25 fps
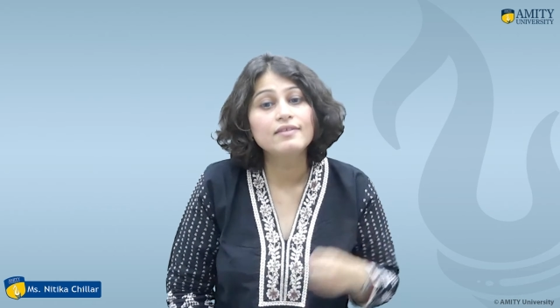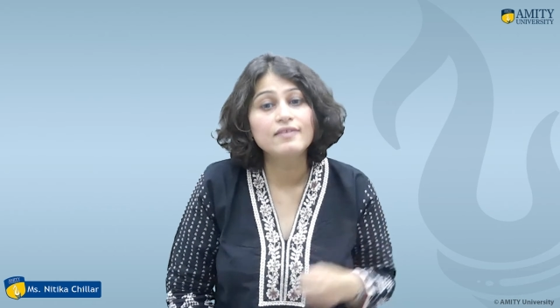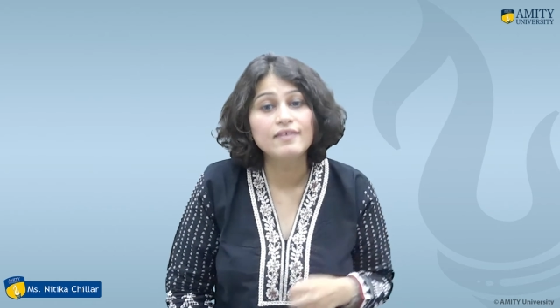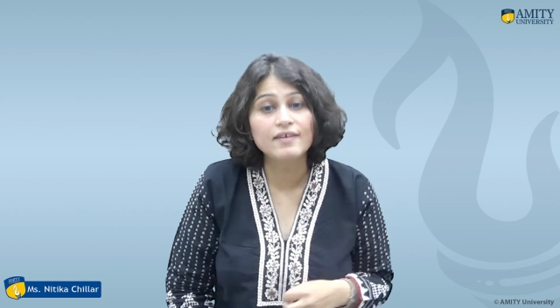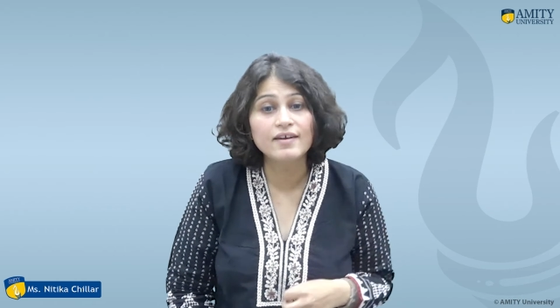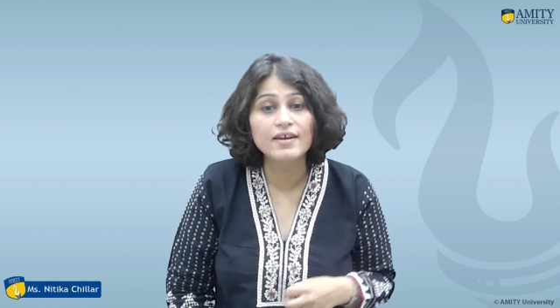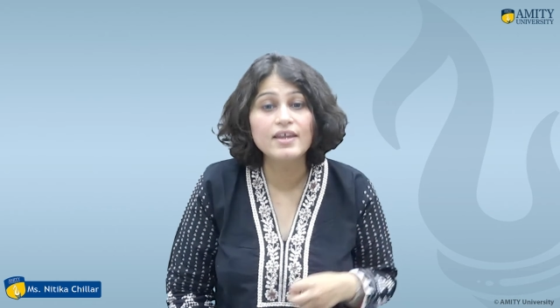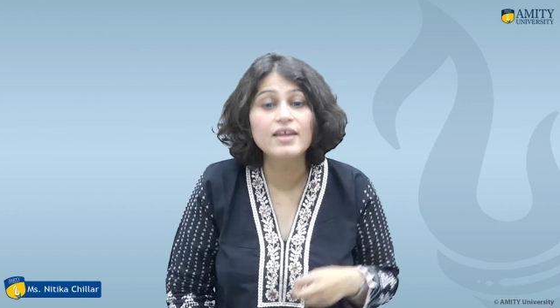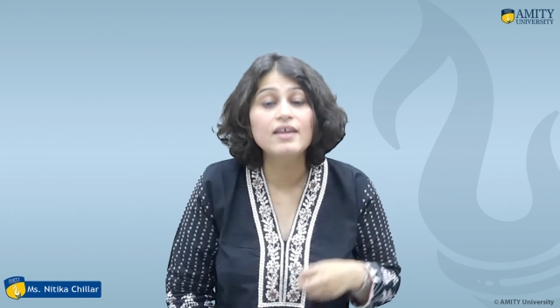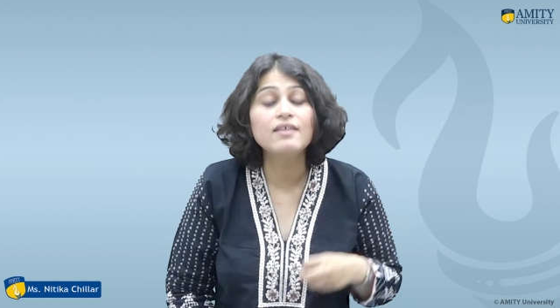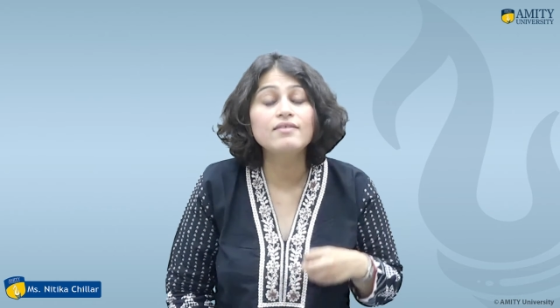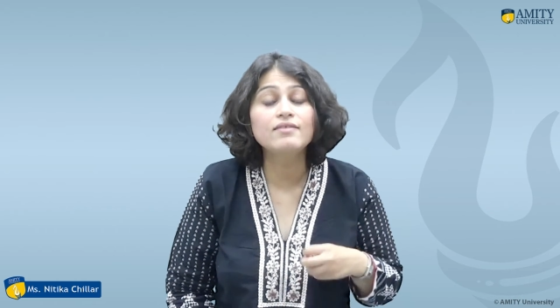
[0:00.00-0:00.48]

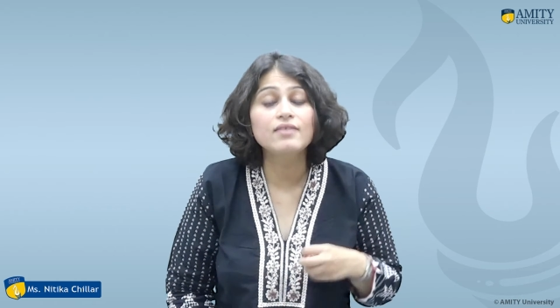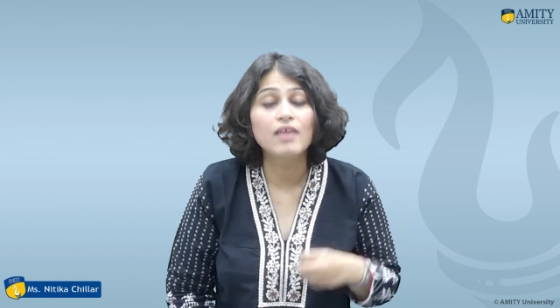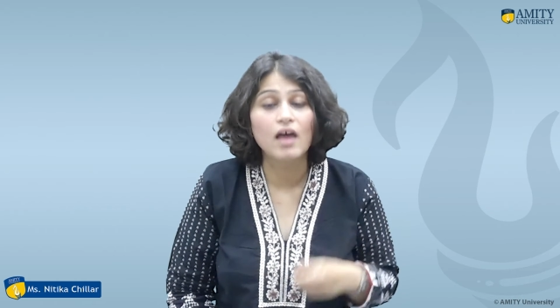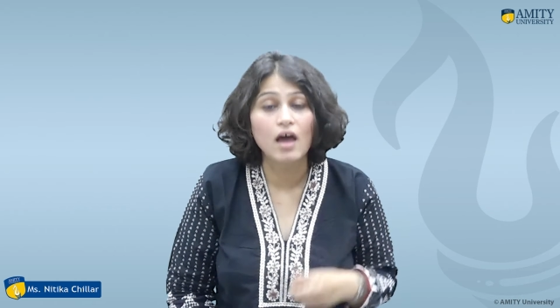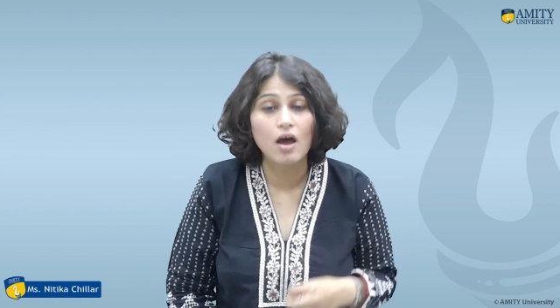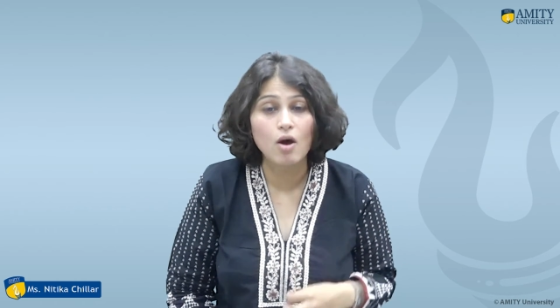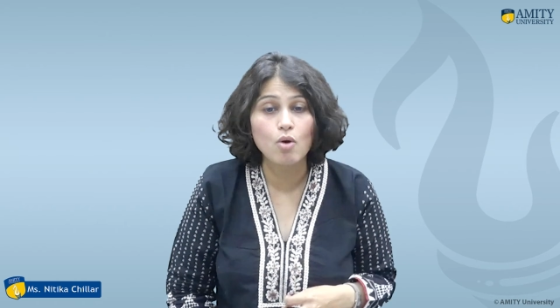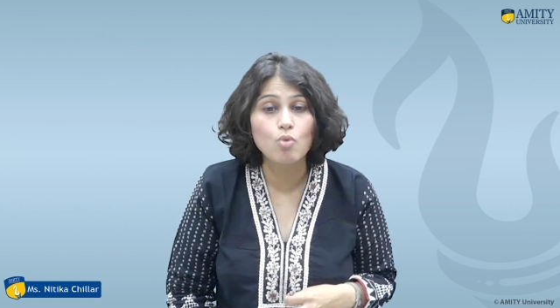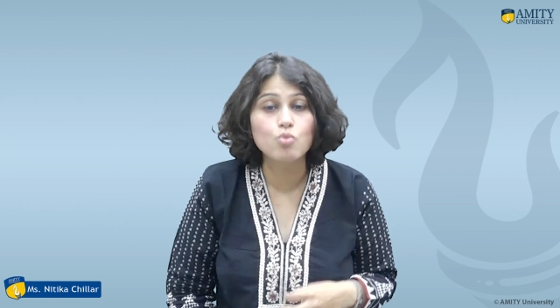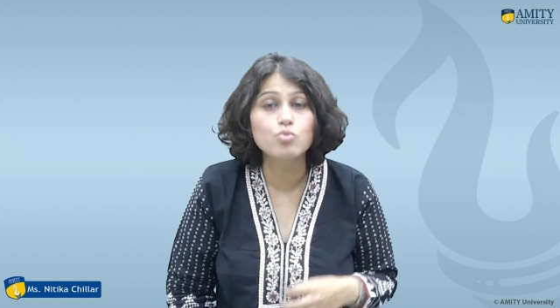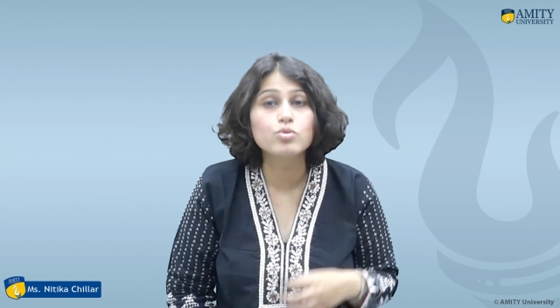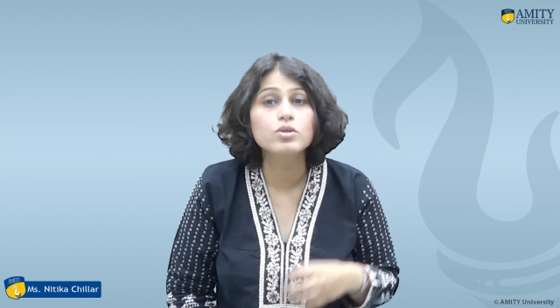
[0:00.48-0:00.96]

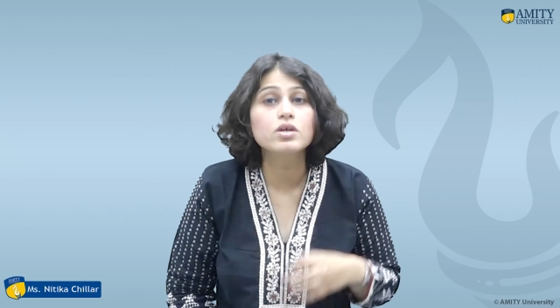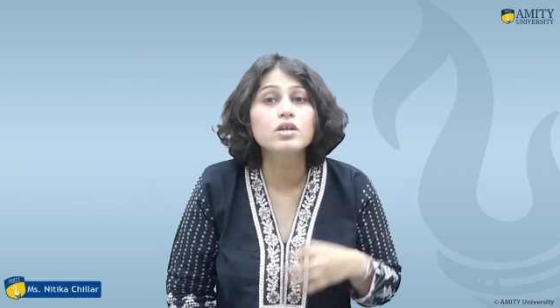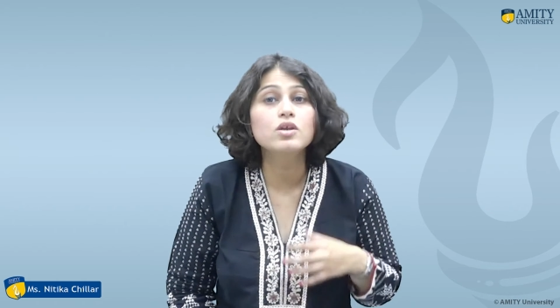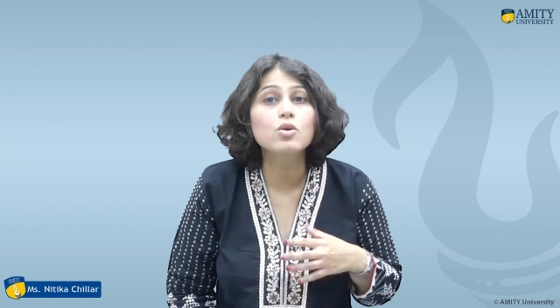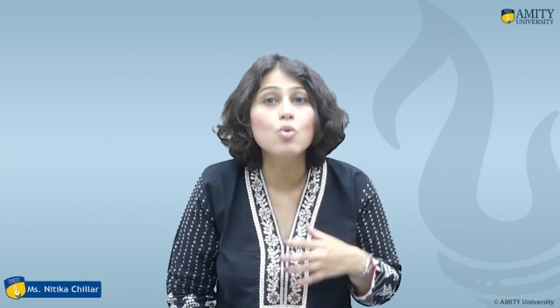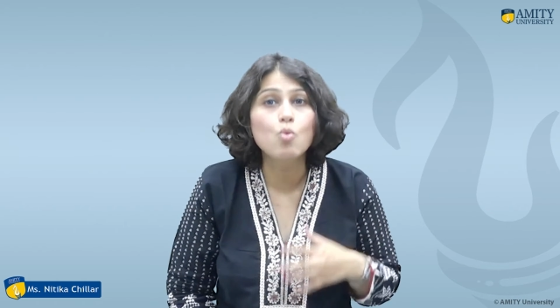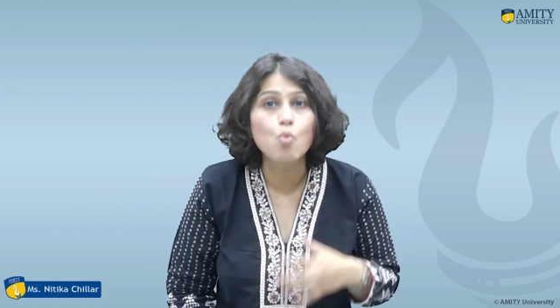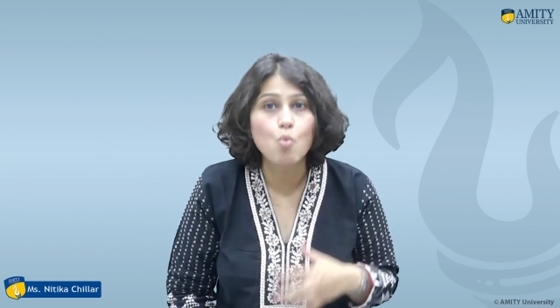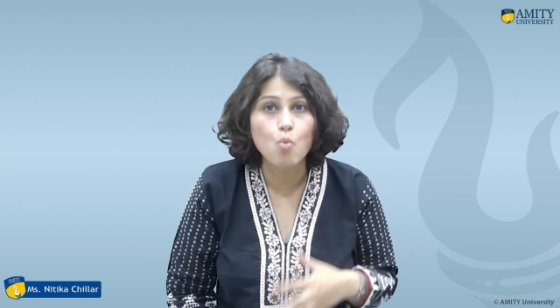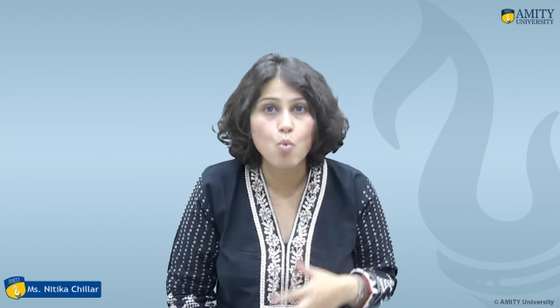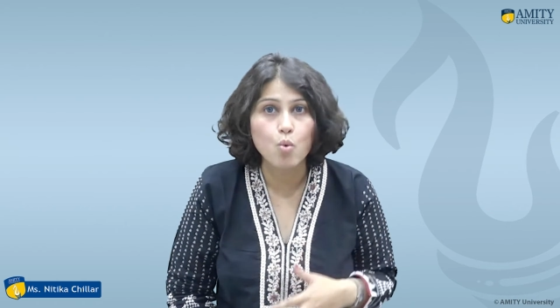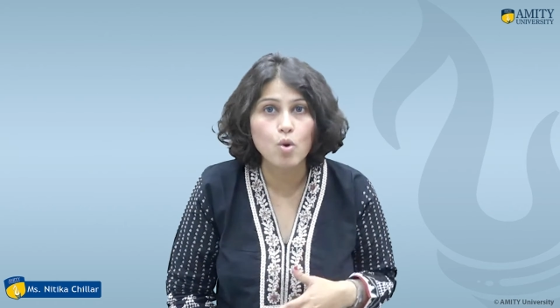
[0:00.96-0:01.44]

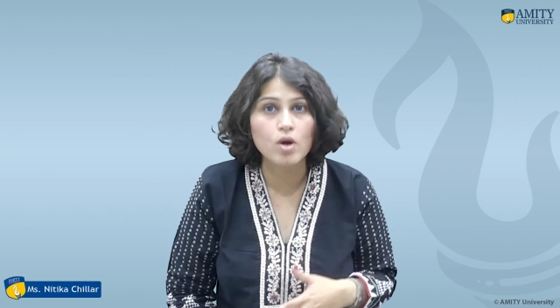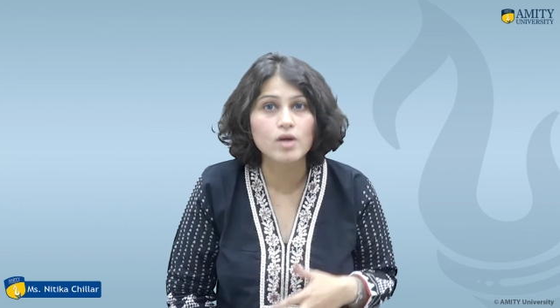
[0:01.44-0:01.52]
3000